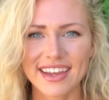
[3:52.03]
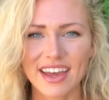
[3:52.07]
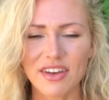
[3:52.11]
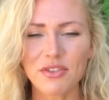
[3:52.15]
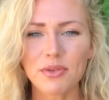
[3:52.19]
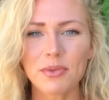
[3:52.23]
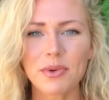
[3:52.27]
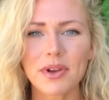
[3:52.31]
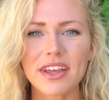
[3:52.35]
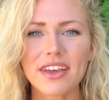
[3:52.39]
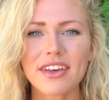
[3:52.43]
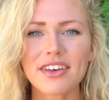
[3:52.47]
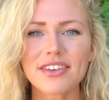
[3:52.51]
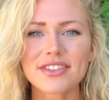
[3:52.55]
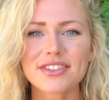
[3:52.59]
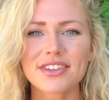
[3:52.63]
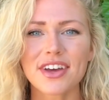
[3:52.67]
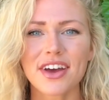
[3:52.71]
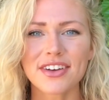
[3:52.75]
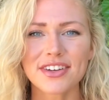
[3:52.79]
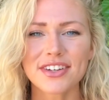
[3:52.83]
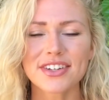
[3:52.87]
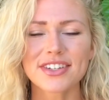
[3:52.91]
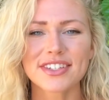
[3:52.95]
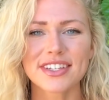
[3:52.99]
Everybody else
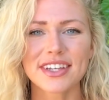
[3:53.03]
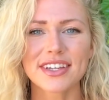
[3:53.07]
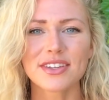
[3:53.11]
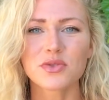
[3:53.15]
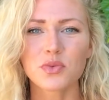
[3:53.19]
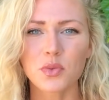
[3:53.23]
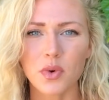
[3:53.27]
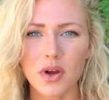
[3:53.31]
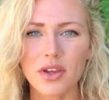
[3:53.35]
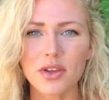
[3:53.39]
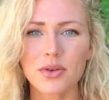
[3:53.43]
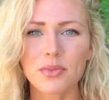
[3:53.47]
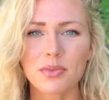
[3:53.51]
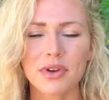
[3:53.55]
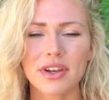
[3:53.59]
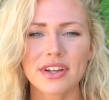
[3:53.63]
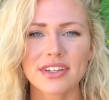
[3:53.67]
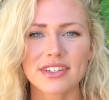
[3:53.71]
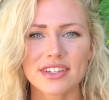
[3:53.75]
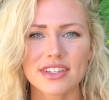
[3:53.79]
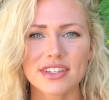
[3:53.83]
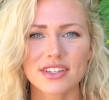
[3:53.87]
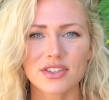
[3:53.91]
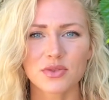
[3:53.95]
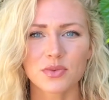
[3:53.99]
understands what you bring
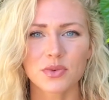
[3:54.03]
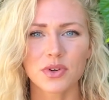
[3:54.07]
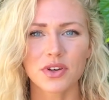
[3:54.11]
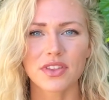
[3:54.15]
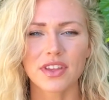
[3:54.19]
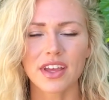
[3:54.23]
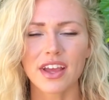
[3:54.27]
to this world.